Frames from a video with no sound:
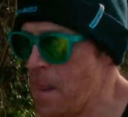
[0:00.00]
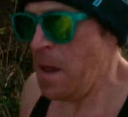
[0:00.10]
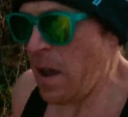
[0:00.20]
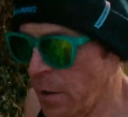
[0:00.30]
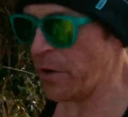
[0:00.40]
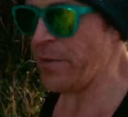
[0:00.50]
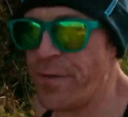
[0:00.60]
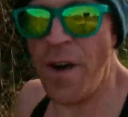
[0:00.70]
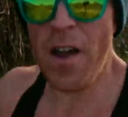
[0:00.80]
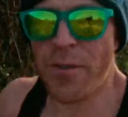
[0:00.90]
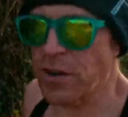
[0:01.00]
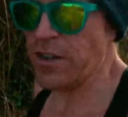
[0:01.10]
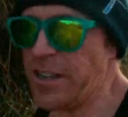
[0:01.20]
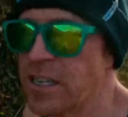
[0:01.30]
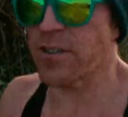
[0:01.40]
I went viral on
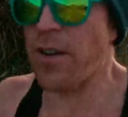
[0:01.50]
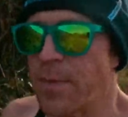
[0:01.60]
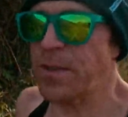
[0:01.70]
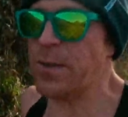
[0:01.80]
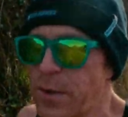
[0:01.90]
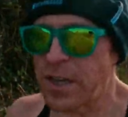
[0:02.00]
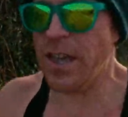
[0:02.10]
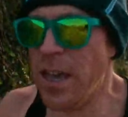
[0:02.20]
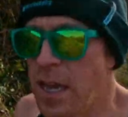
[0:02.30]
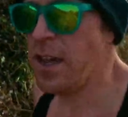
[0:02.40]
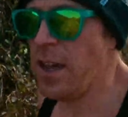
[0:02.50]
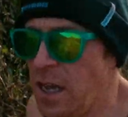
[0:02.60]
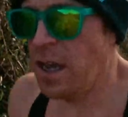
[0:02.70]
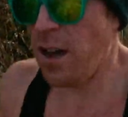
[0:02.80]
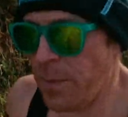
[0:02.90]
Instagram this week.
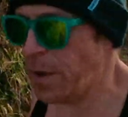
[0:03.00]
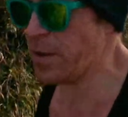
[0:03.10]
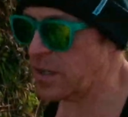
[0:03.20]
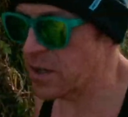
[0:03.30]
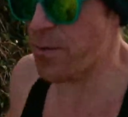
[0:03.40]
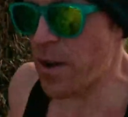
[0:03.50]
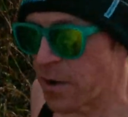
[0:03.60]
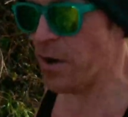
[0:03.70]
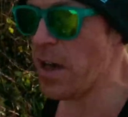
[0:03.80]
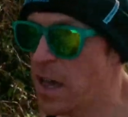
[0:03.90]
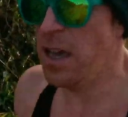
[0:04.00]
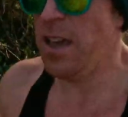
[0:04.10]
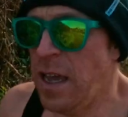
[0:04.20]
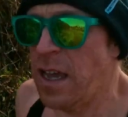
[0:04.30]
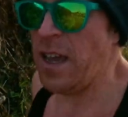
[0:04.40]
I posted a reel.
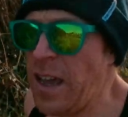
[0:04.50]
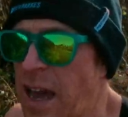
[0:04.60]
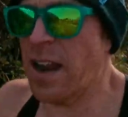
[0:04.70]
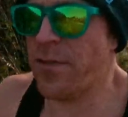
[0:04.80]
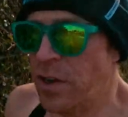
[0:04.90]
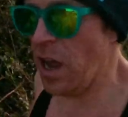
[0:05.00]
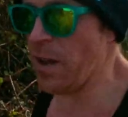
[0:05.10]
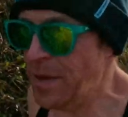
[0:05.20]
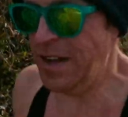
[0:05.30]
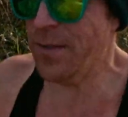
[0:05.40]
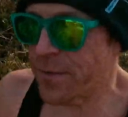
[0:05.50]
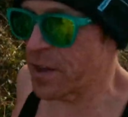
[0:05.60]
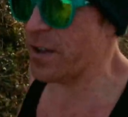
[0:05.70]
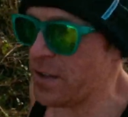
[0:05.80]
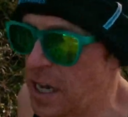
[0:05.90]
It had over 9 million
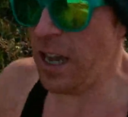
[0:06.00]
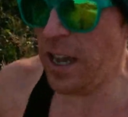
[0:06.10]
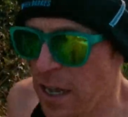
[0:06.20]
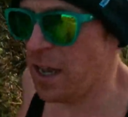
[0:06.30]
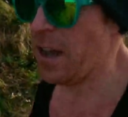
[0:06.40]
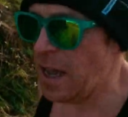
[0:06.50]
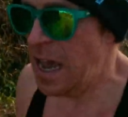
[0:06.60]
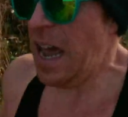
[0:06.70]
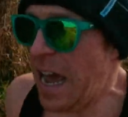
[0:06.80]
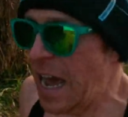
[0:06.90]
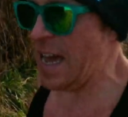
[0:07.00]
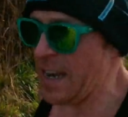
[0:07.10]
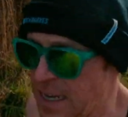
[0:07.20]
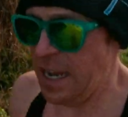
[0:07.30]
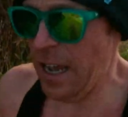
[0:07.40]
views.
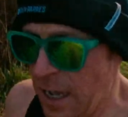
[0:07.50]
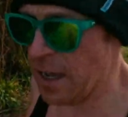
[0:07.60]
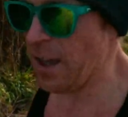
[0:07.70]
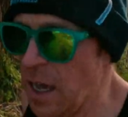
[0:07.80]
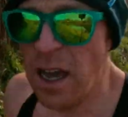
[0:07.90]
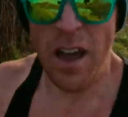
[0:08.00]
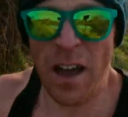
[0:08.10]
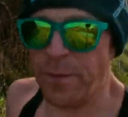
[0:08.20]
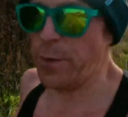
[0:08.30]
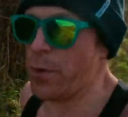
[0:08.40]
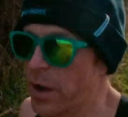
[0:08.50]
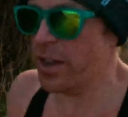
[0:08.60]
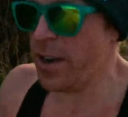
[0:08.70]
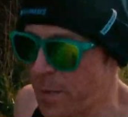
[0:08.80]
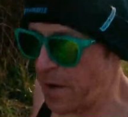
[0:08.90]
And I feel quite
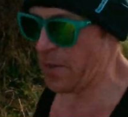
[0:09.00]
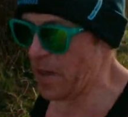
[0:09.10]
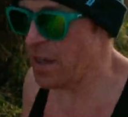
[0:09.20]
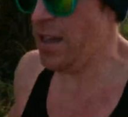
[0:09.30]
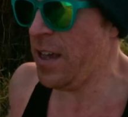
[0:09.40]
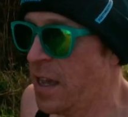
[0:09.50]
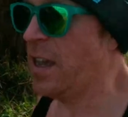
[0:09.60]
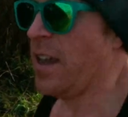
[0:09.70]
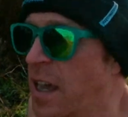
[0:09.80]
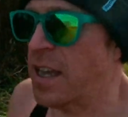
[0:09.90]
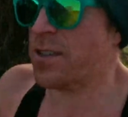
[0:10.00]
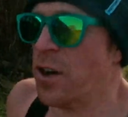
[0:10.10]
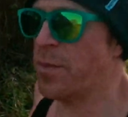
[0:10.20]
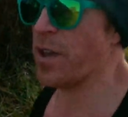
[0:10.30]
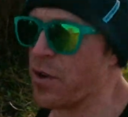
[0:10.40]
good about that. It's
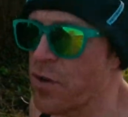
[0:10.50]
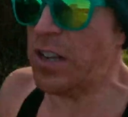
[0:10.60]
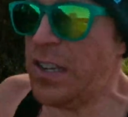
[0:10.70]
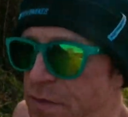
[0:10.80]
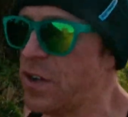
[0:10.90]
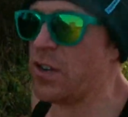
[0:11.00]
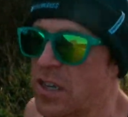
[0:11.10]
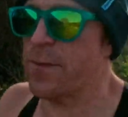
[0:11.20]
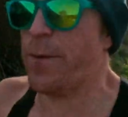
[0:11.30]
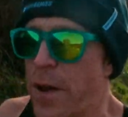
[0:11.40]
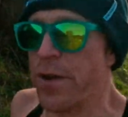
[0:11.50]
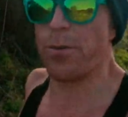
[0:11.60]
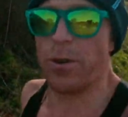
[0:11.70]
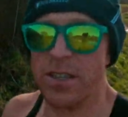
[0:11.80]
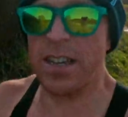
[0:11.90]
got my creative juices flowing
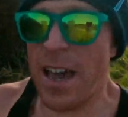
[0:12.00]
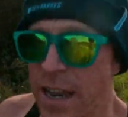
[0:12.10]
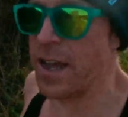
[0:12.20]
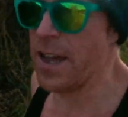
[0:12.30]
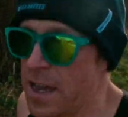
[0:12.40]
once again.